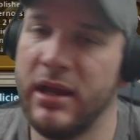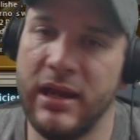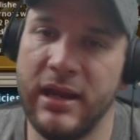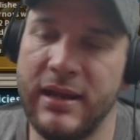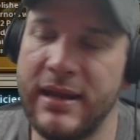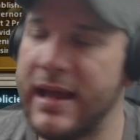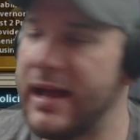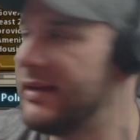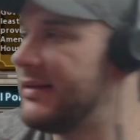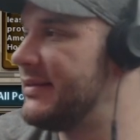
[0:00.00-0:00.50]

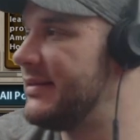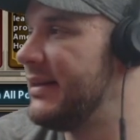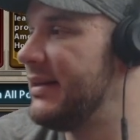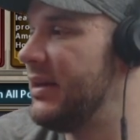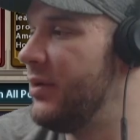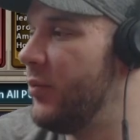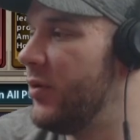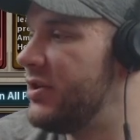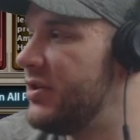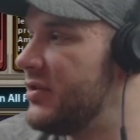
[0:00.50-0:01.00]
in that
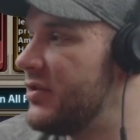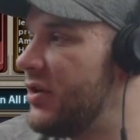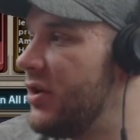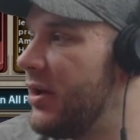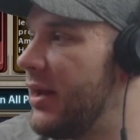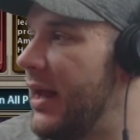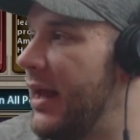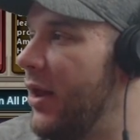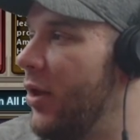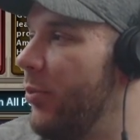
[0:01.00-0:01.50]
city, which is
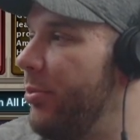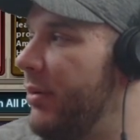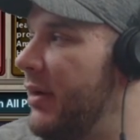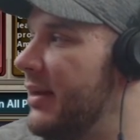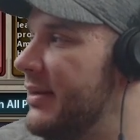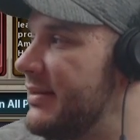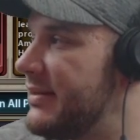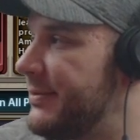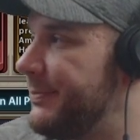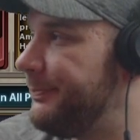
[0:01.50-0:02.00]
going to help
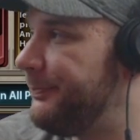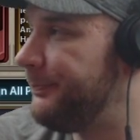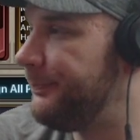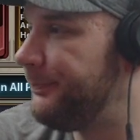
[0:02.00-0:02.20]
us.